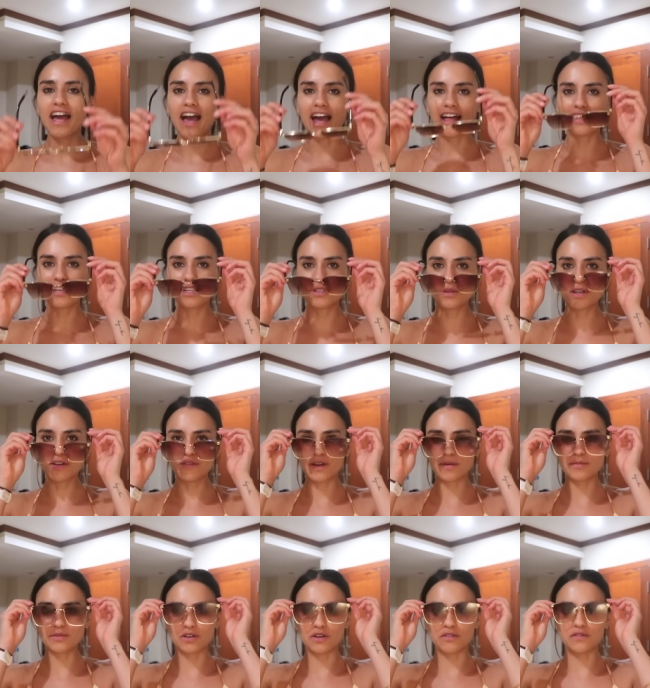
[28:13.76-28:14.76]
At least when it
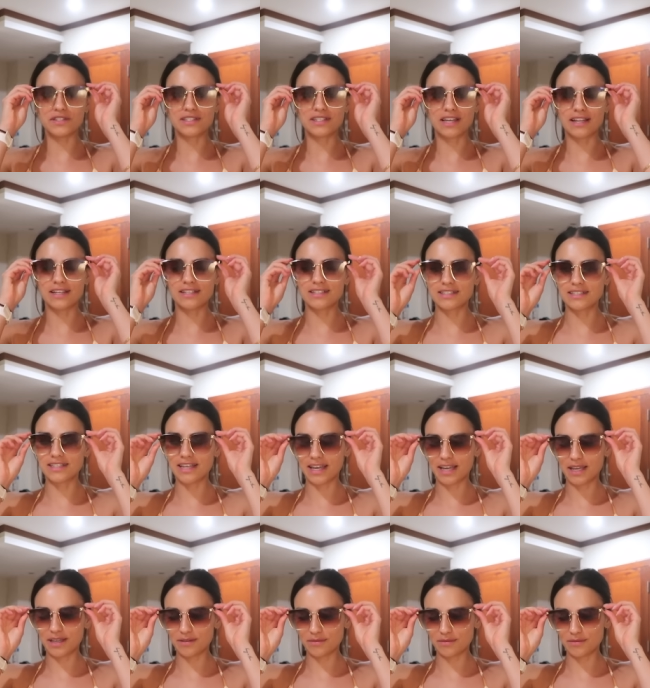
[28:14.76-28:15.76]
rubs off, it's kind of just
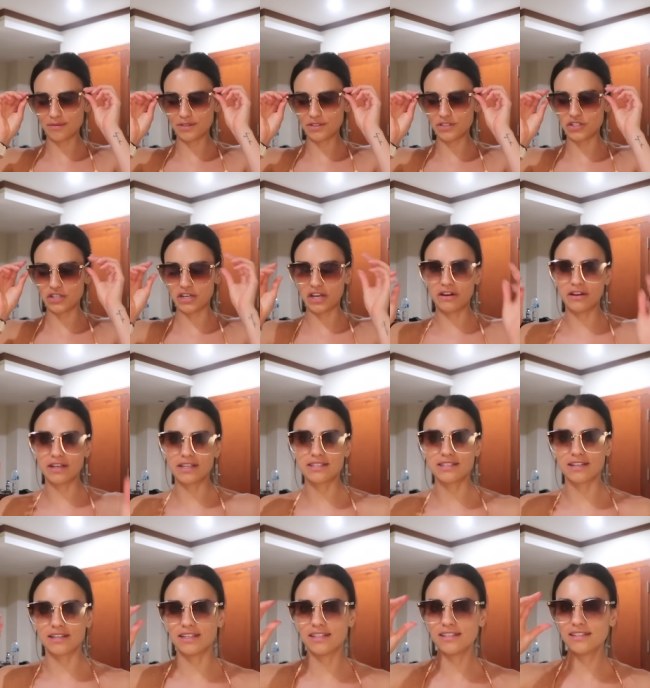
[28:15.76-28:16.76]
like generic
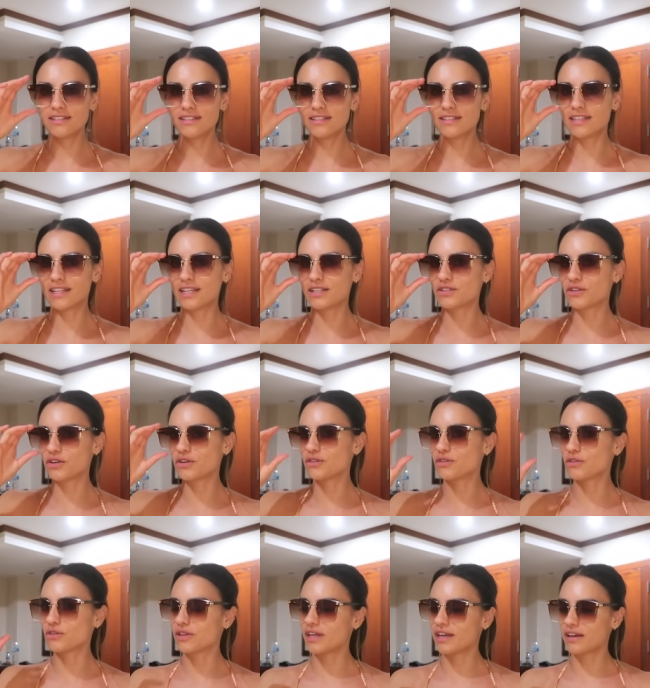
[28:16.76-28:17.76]
sunnies that
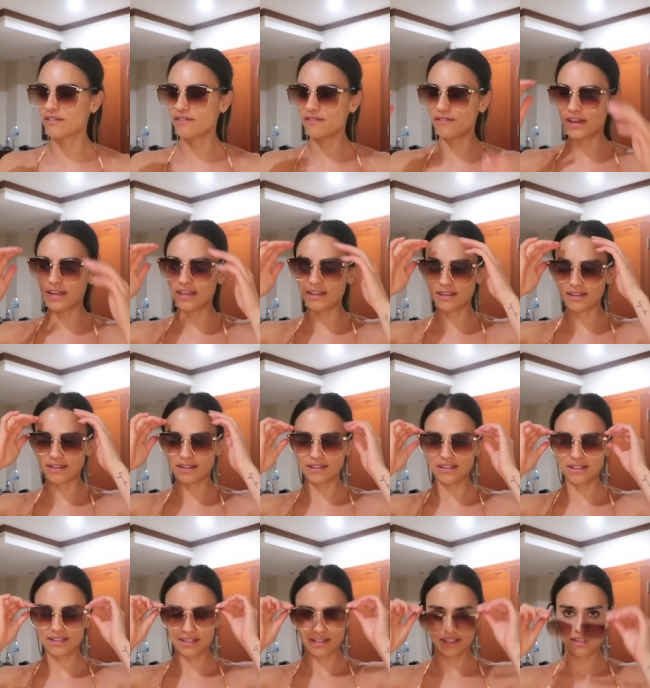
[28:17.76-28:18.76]
don't look like
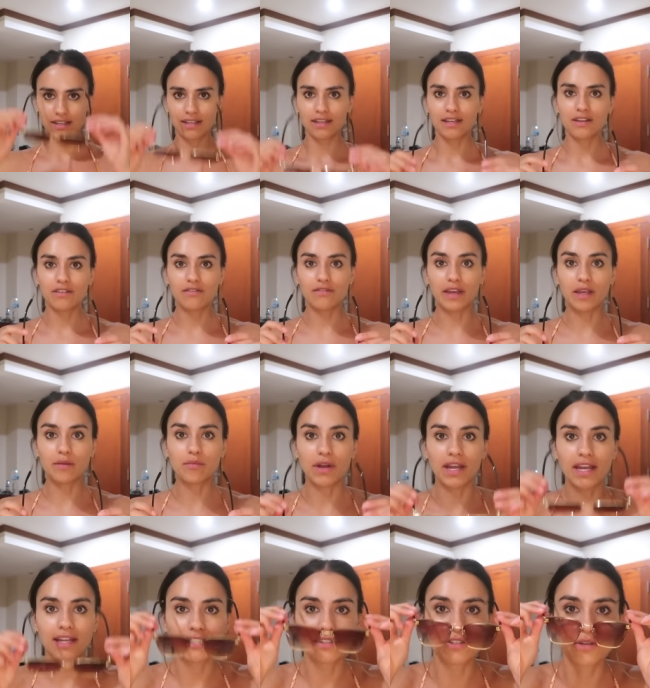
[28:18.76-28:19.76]
fake
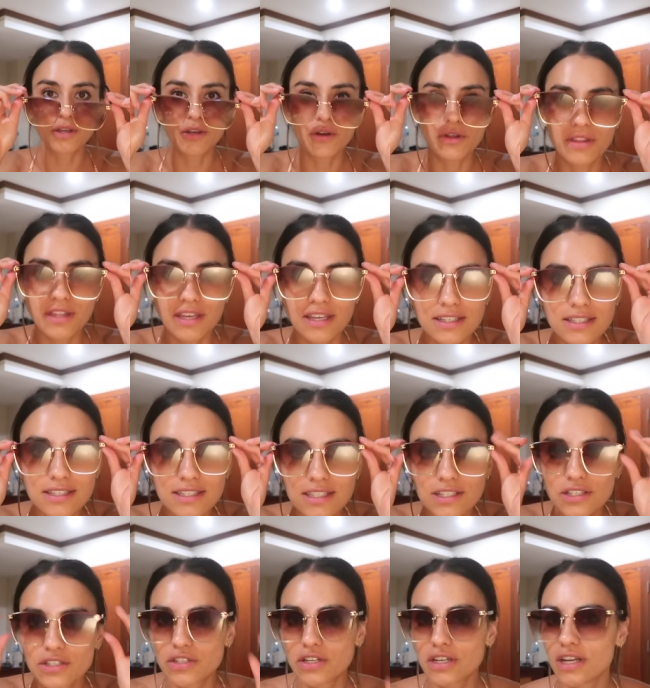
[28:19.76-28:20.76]
brands. So I got this,
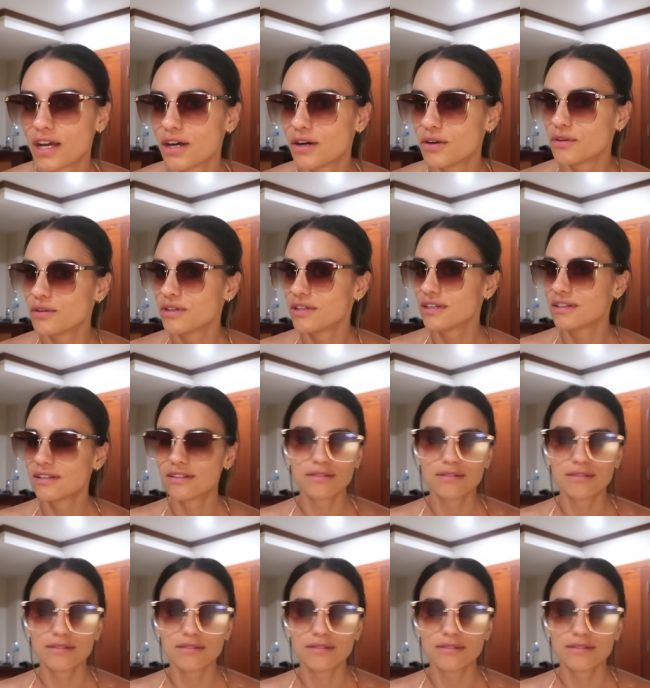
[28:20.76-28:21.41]
Chanel.